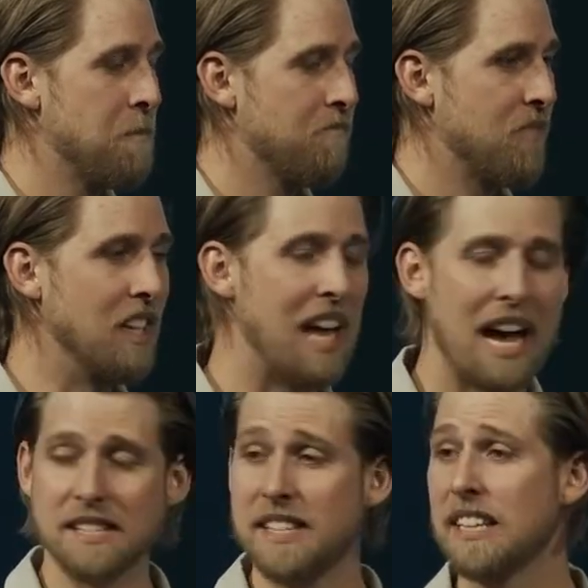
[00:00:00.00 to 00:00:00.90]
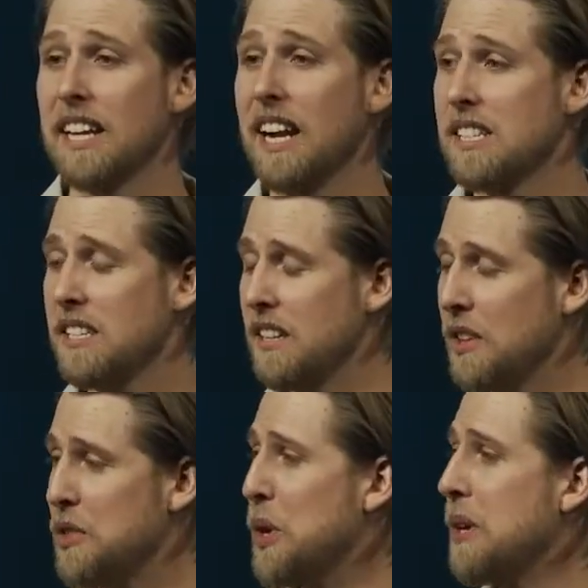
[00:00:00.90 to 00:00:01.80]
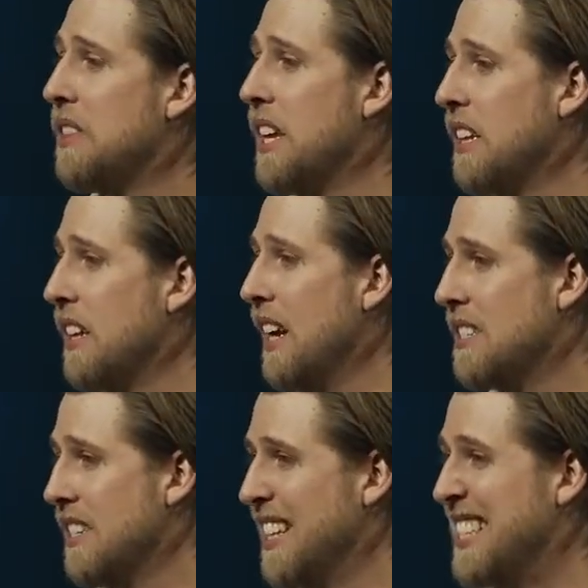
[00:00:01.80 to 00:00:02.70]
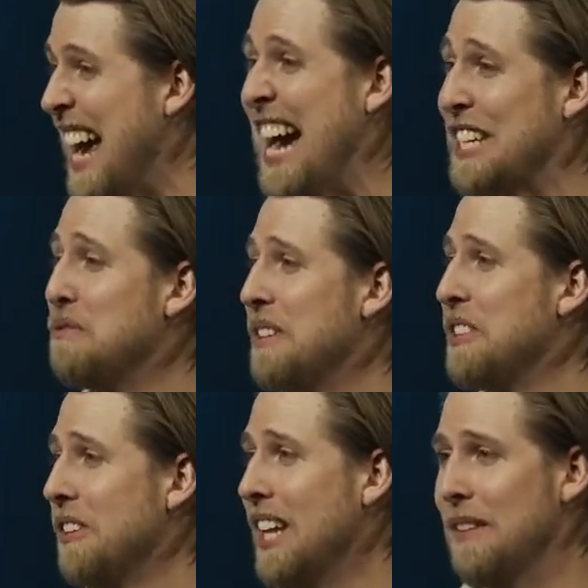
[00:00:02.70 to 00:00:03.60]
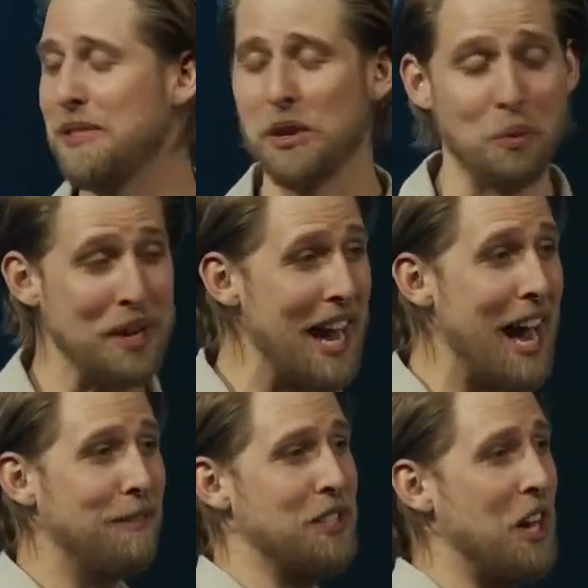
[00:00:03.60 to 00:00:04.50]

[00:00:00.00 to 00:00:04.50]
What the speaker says: The last thing that I see, the third thing that I see that's active in their life that we have to